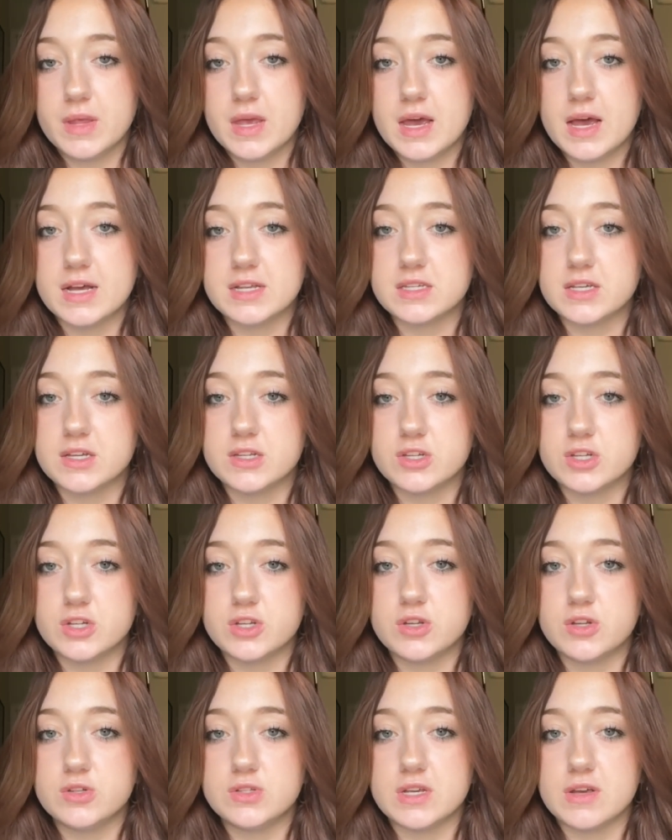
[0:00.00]
has
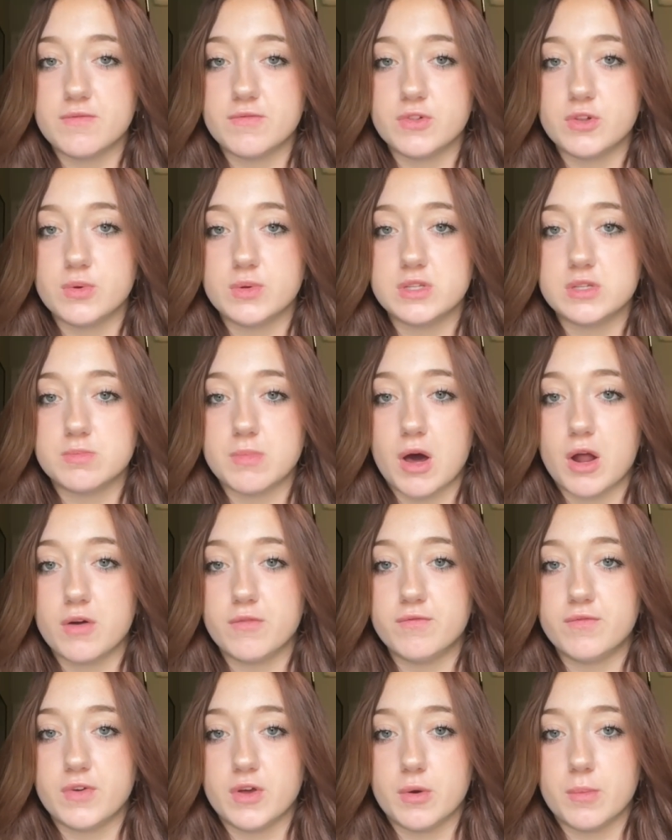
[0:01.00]
continued to influence
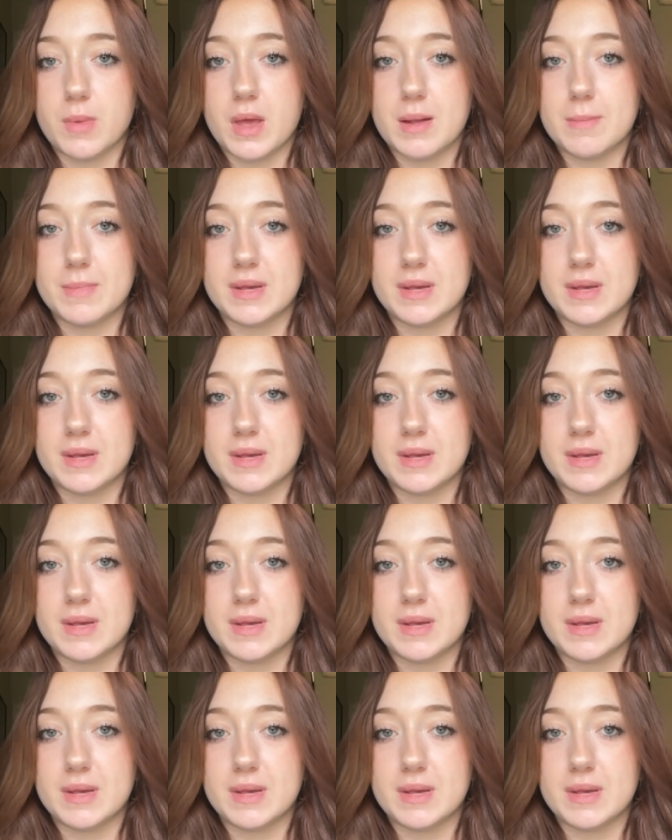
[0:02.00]
modern film and